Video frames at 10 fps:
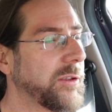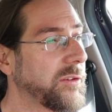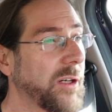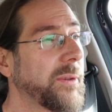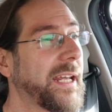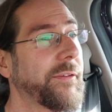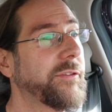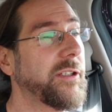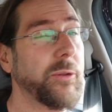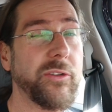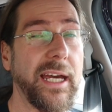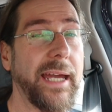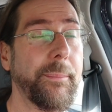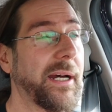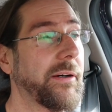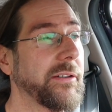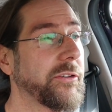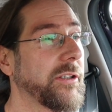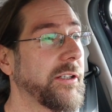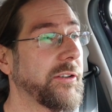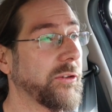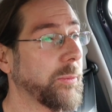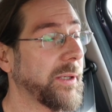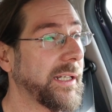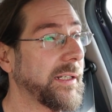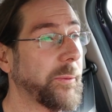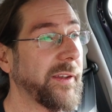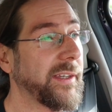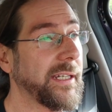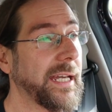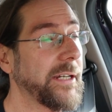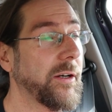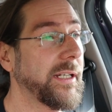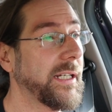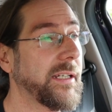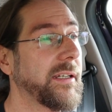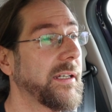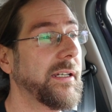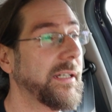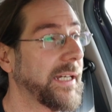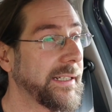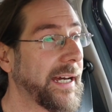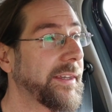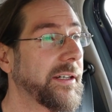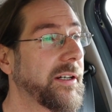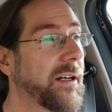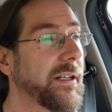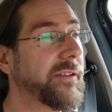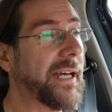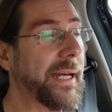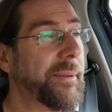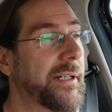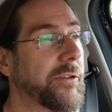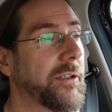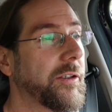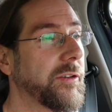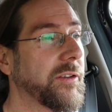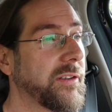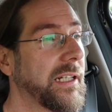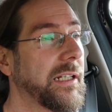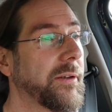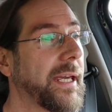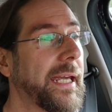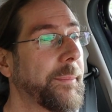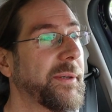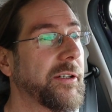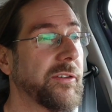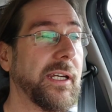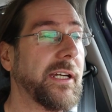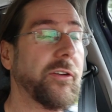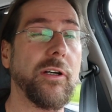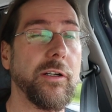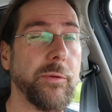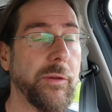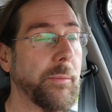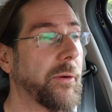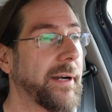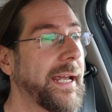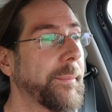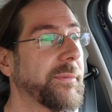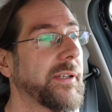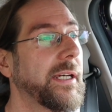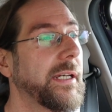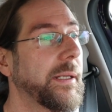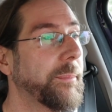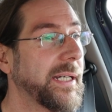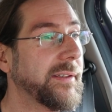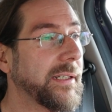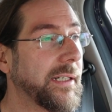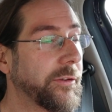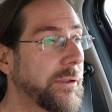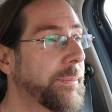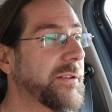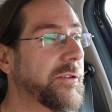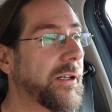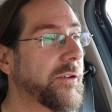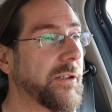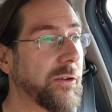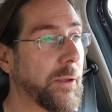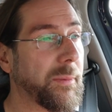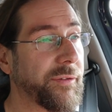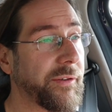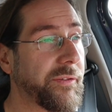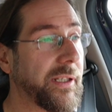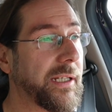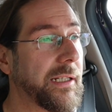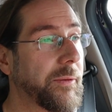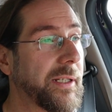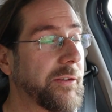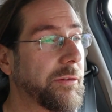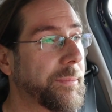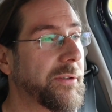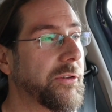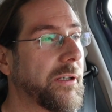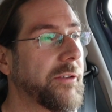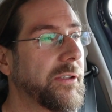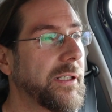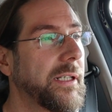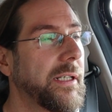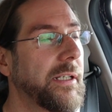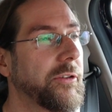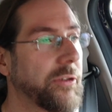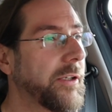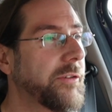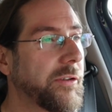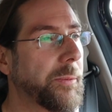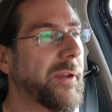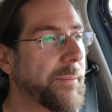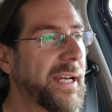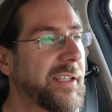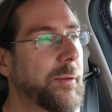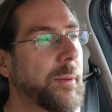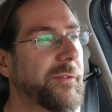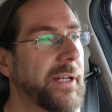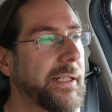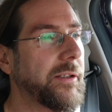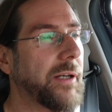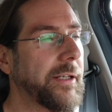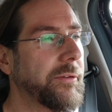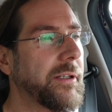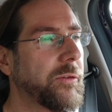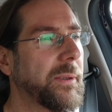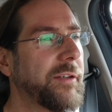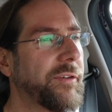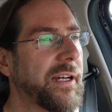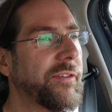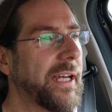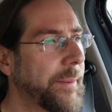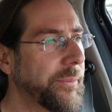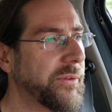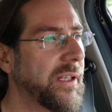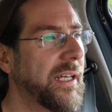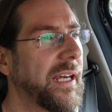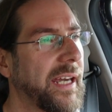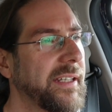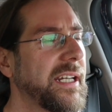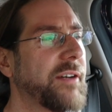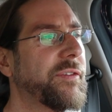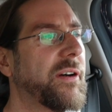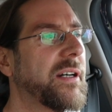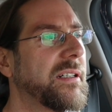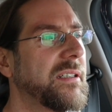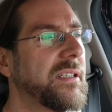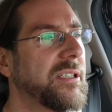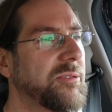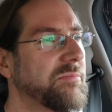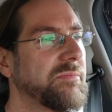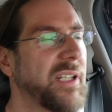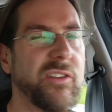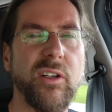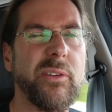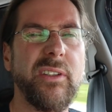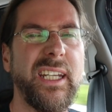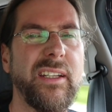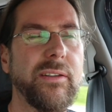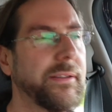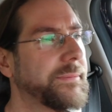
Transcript: don't have to use high power chargers. With the Ioniq and other cars, high power chargers are still okay because they can charge with more amps. But a triple charger, a normal 50 kilowatt triple charger, charges with a maximum of 125 amps, and therefore that's all you need.